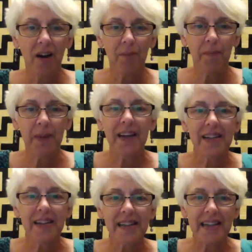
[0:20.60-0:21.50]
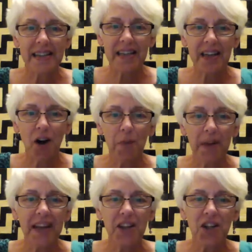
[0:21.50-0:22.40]
because it is the
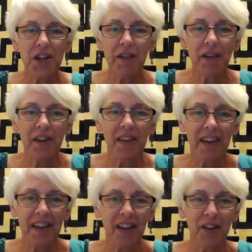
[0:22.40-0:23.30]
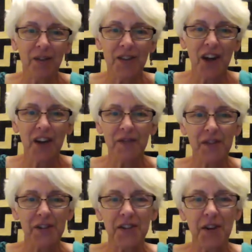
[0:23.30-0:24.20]
culmination of everything that you've done for
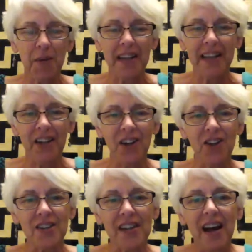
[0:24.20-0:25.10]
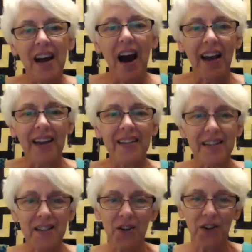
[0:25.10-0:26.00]
so many years, I can
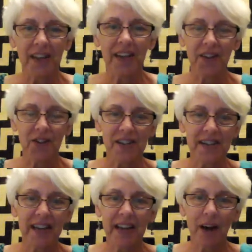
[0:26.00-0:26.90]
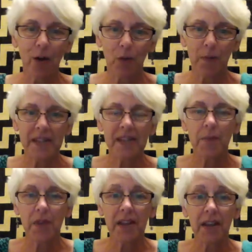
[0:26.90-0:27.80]
certainly understand how it would be
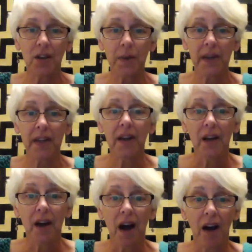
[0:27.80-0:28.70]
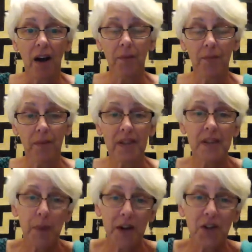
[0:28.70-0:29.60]
something that you'd be
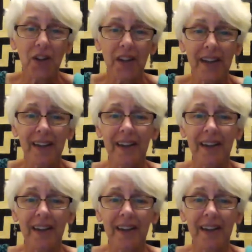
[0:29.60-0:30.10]
especially